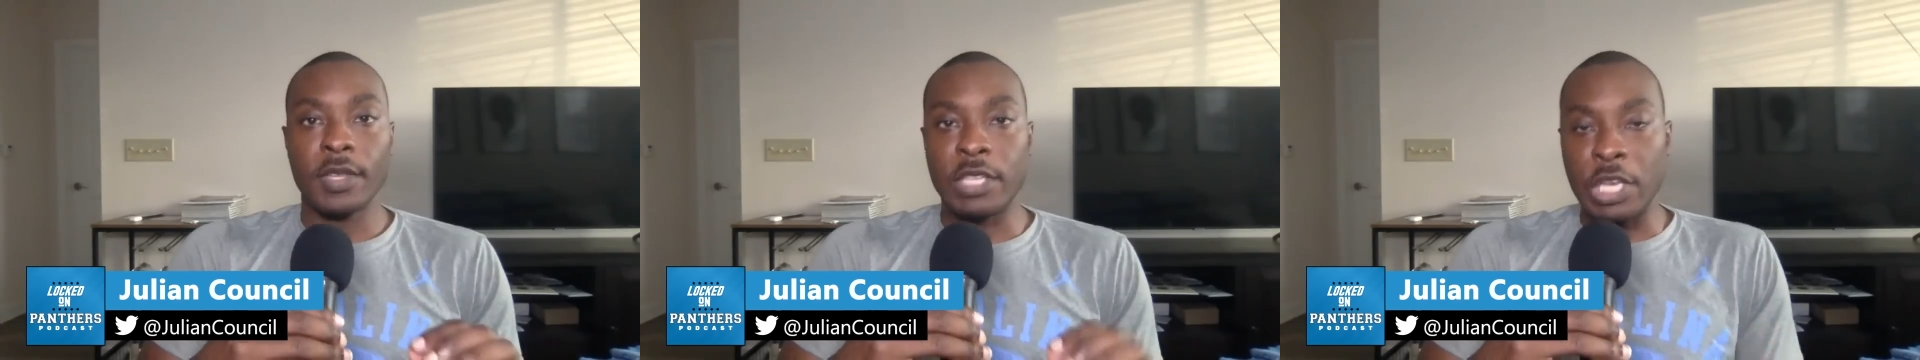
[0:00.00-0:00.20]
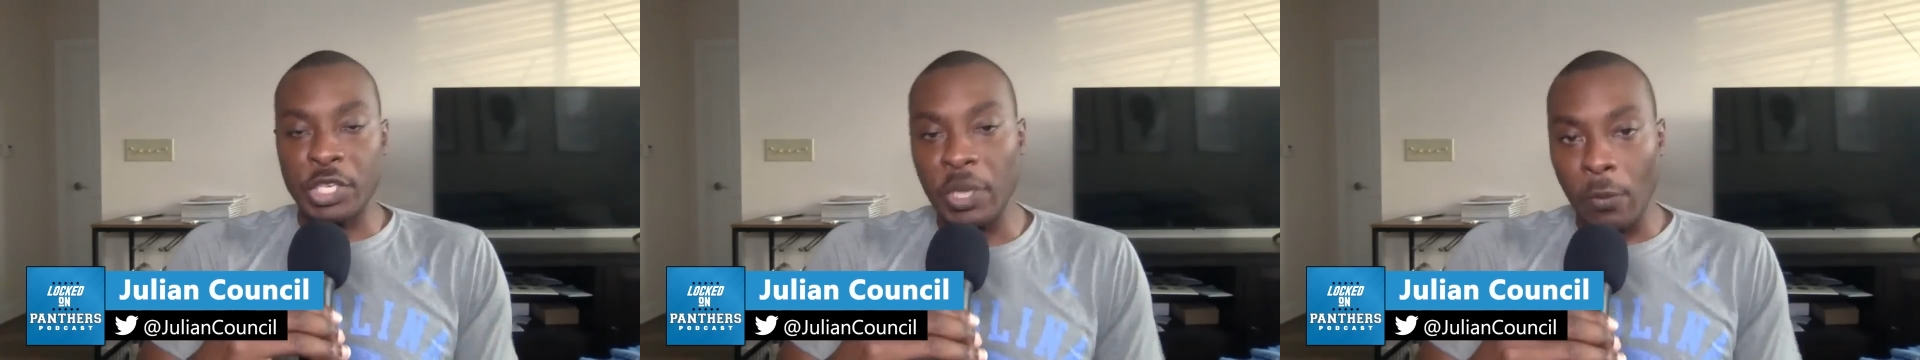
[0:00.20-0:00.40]

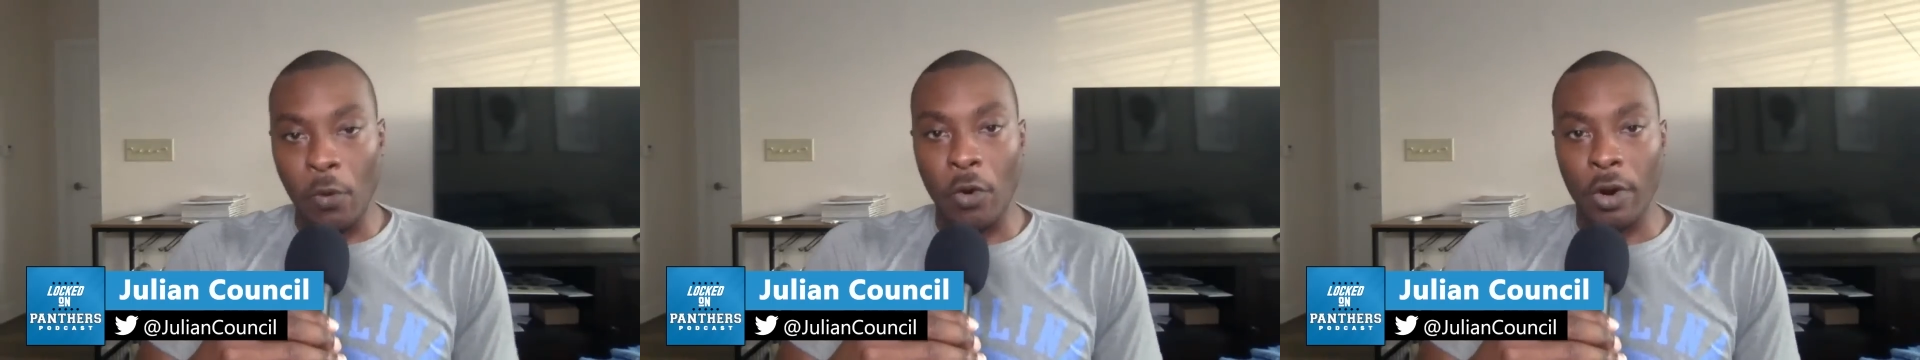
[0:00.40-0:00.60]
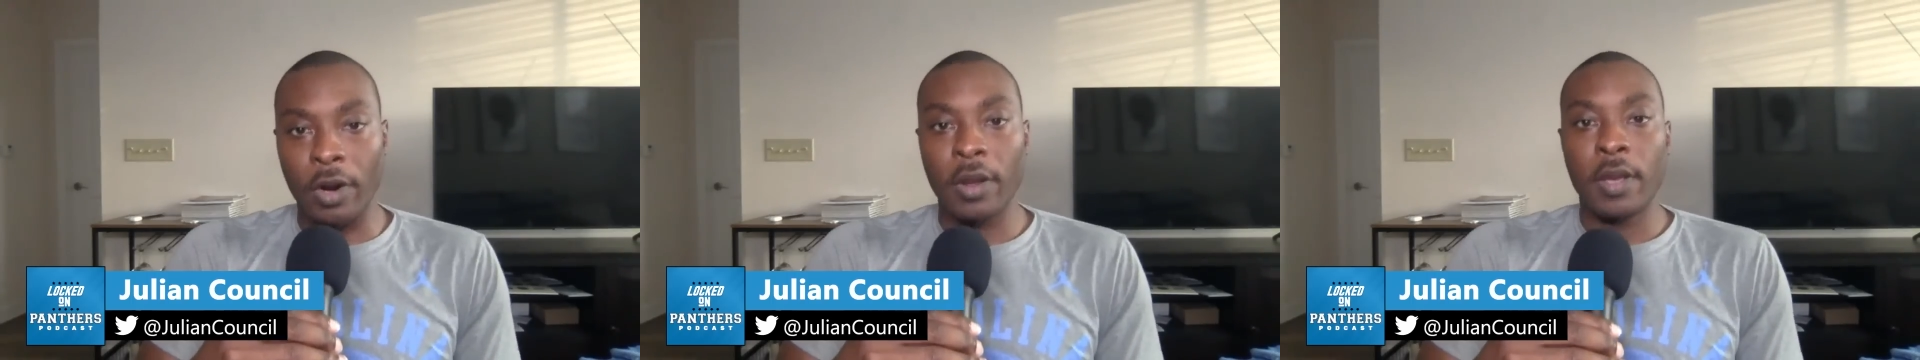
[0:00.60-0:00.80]
DJ
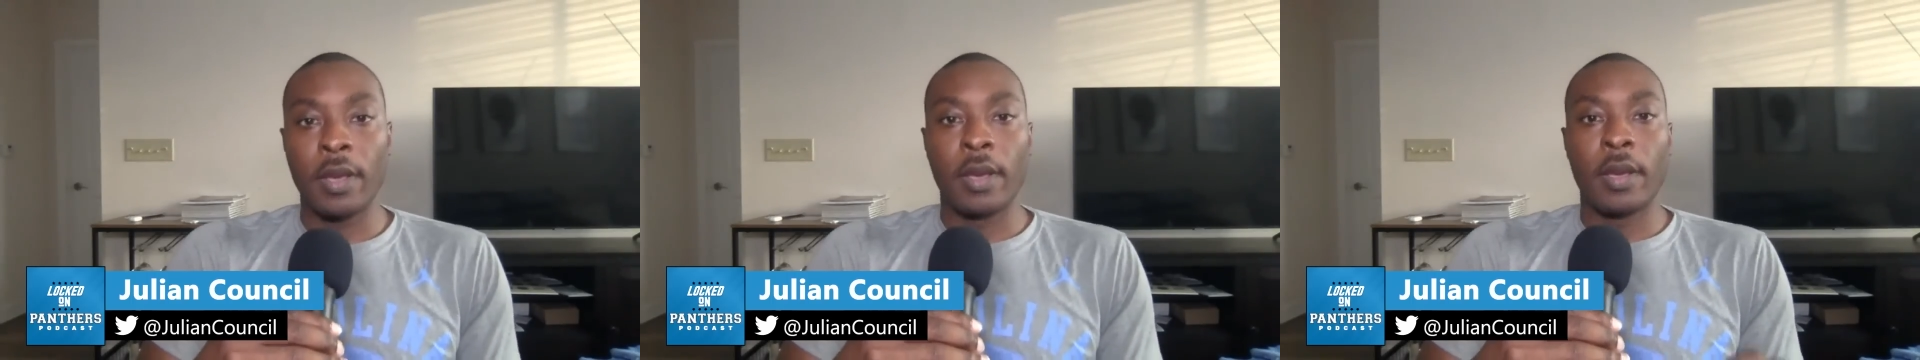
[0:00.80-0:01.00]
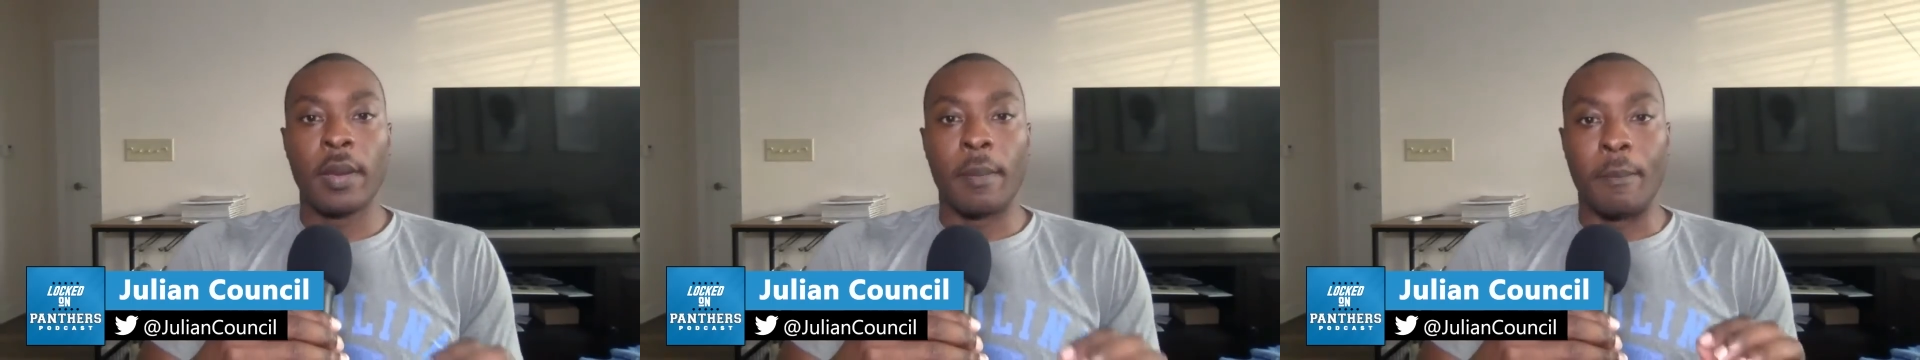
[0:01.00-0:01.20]
Moore,
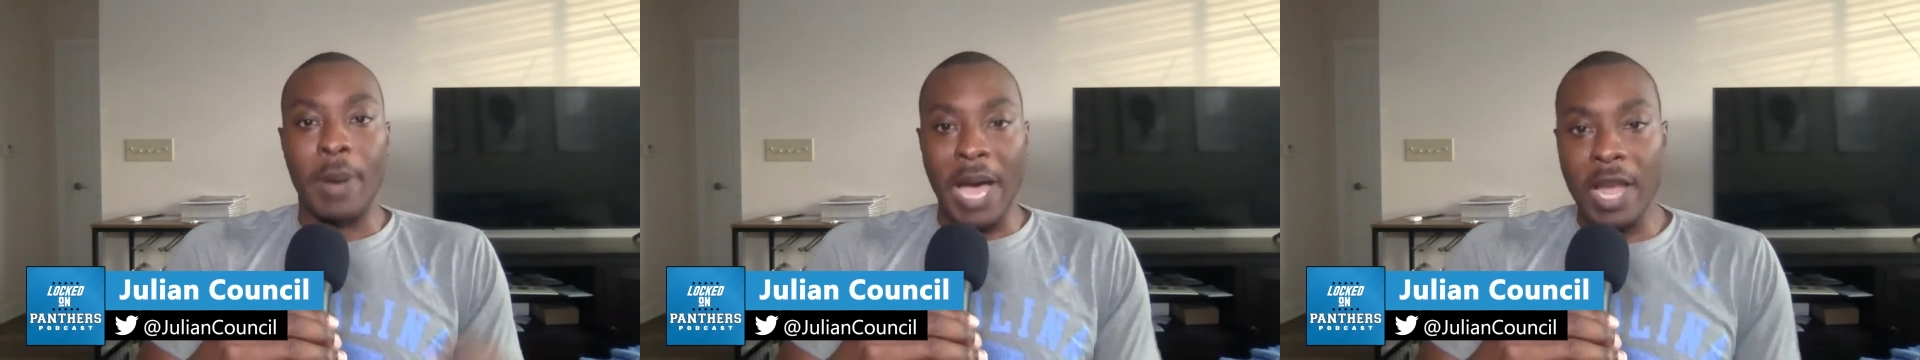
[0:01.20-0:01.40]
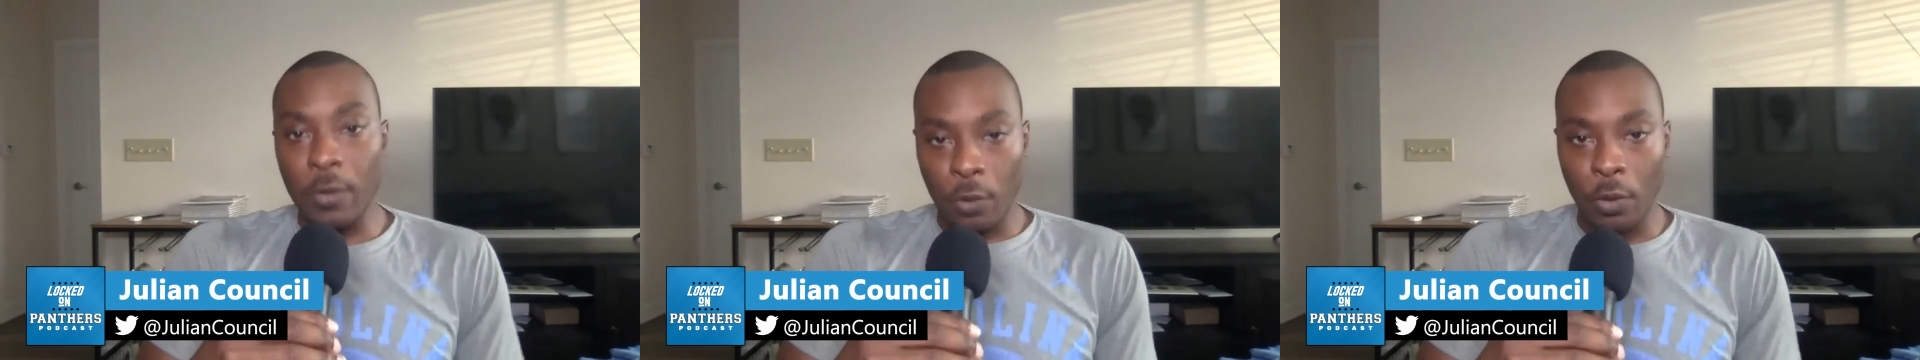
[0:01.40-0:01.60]

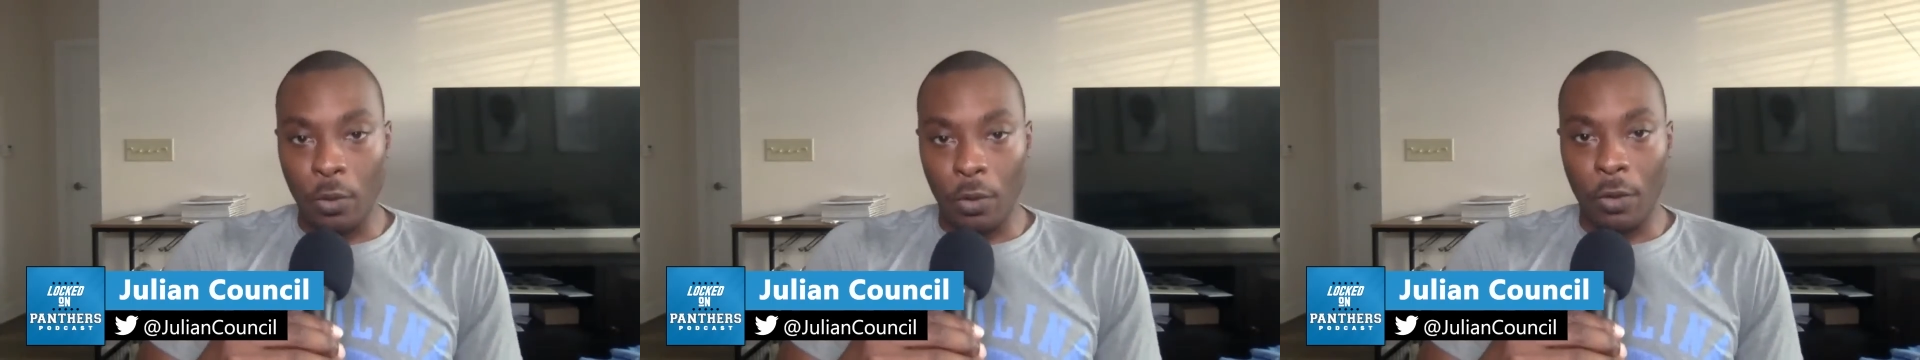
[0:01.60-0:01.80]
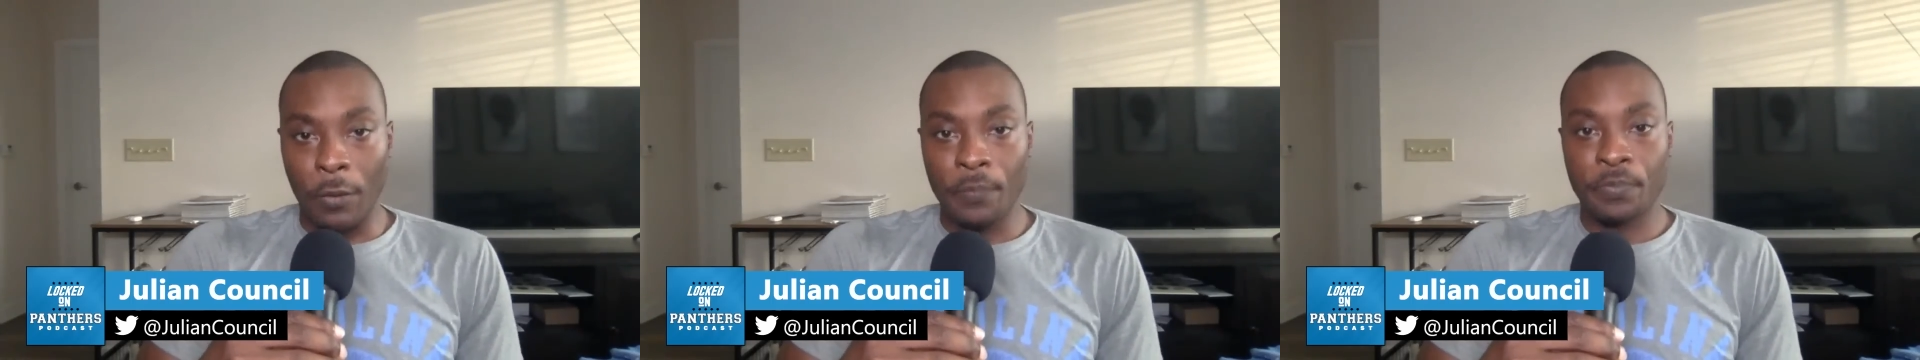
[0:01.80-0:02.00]
by
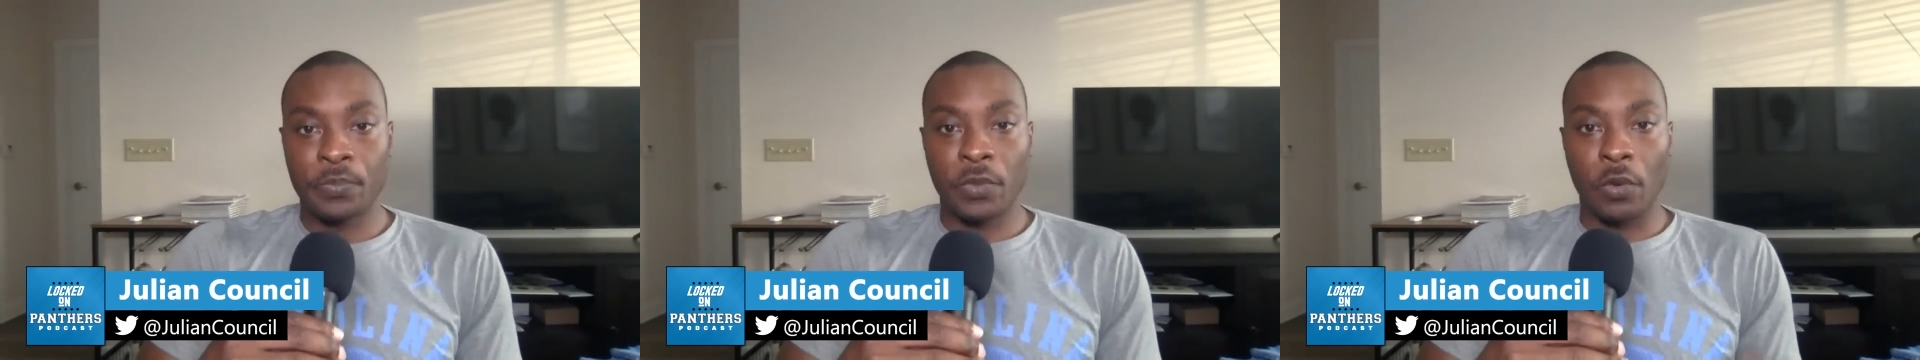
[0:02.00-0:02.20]
rule,